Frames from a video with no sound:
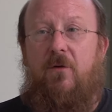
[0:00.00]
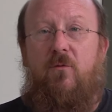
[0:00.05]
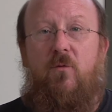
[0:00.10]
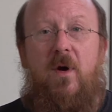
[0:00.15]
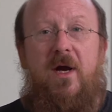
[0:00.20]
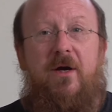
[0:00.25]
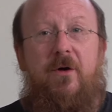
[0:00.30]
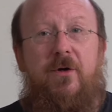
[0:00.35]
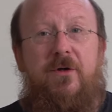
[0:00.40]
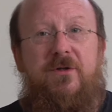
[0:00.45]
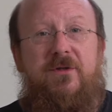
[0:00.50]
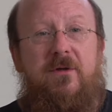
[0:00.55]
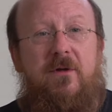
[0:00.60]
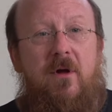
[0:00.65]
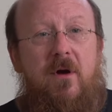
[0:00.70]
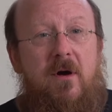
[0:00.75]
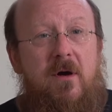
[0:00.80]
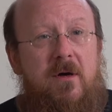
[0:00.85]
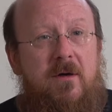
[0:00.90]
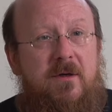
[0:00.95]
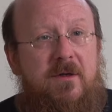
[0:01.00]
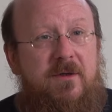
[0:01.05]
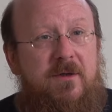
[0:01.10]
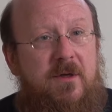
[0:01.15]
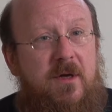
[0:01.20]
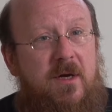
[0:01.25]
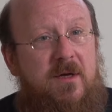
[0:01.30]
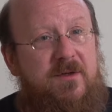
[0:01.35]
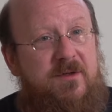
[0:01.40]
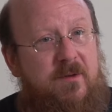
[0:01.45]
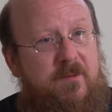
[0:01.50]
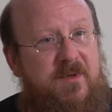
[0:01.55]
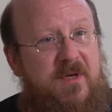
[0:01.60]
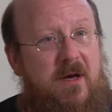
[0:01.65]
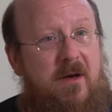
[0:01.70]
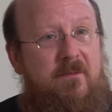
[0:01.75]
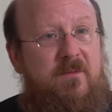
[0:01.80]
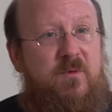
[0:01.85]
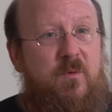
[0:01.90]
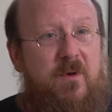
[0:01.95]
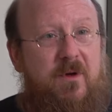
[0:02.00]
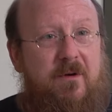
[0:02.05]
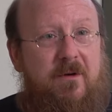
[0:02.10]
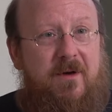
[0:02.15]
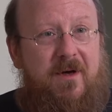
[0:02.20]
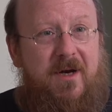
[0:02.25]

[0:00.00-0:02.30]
records locked, sometimes we are